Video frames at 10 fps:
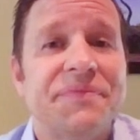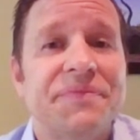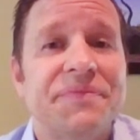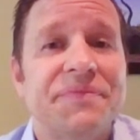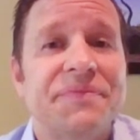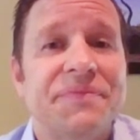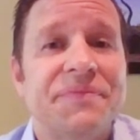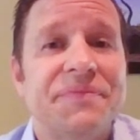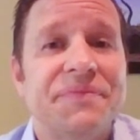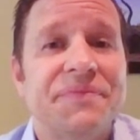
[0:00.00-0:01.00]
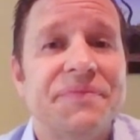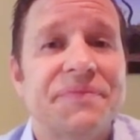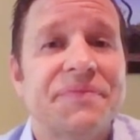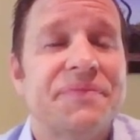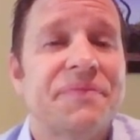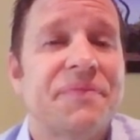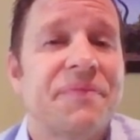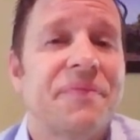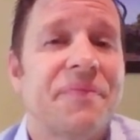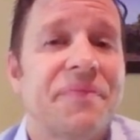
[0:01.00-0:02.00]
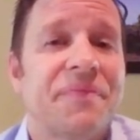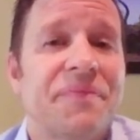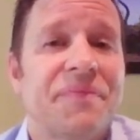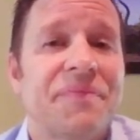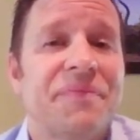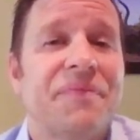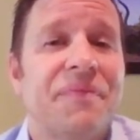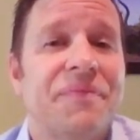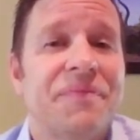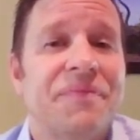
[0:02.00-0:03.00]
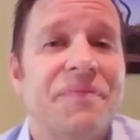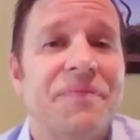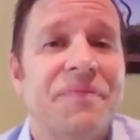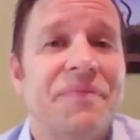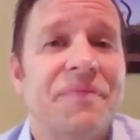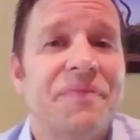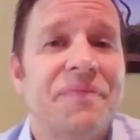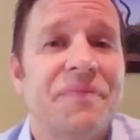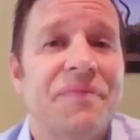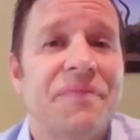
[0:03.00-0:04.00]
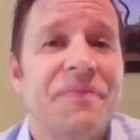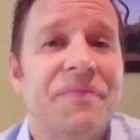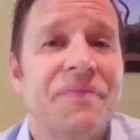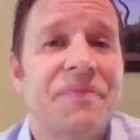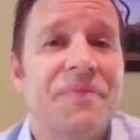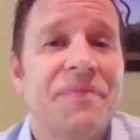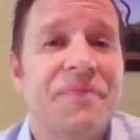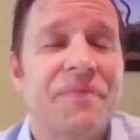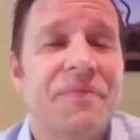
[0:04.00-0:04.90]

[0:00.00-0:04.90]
(silent)